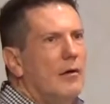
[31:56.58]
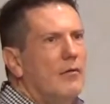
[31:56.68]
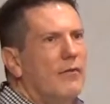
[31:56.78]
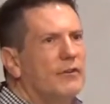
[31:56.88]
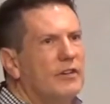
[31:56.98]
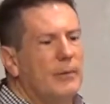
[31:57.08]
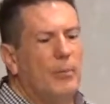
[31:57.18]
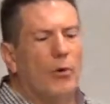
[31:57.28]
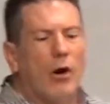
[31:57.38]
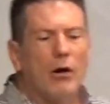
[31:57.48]
For
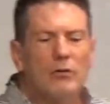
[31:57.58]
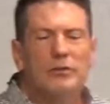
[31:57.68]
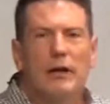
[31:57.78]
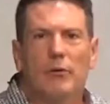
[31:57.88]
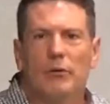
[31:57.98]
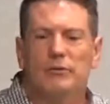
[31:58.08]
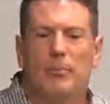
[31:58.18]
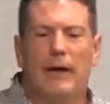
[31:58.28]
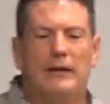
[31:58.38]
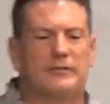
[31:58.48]
example, Carl Tuttle is a
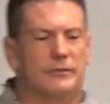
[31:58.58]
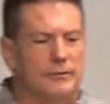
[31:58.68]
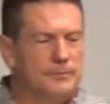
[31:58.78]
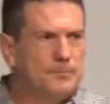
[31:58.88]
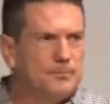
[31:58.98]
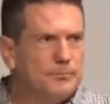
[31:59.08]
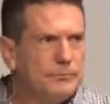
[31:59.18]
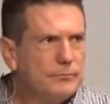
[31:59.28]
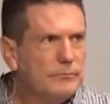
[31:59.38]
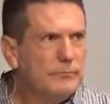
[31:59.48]
pastor.
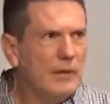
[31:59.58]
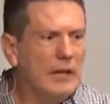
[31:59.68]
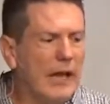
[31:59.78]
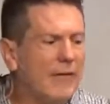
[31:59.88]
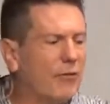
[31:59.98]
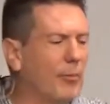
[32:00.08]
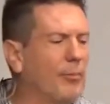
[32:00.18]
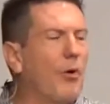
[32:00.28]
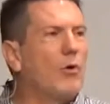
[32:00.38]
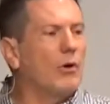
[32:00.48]
He came from a
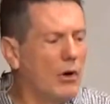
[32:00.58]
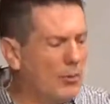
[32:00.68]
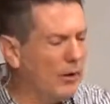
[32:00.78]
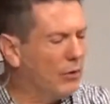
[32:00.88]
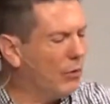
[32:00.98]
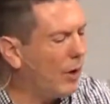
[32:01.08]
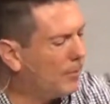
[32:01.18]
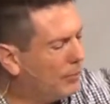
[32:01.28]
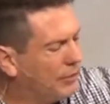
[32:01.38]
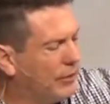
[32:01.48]
broken home. He grew
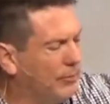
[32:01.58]
up with an